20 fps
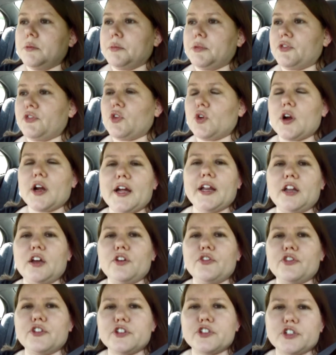before I
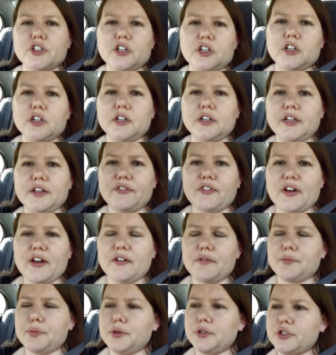know for sure if
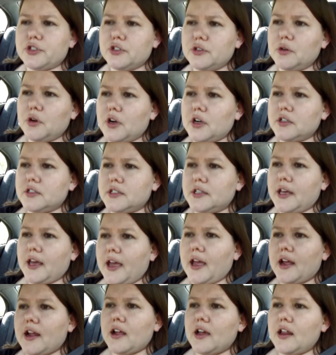I've pushed too hard
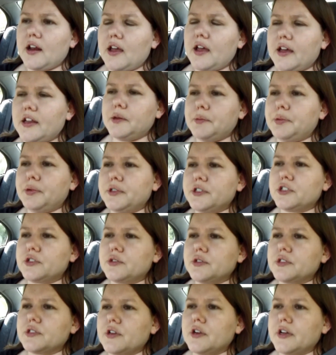today. I kind of had to push
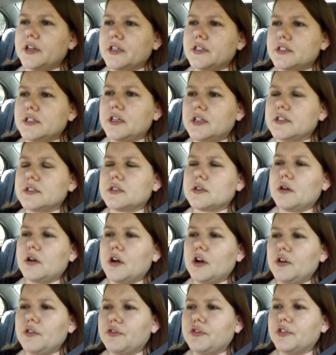to a certain extent, so
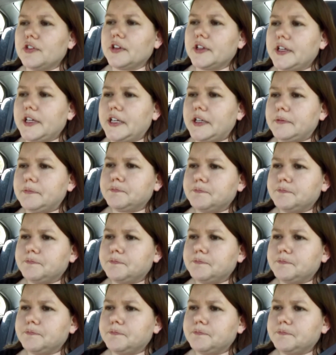hopefully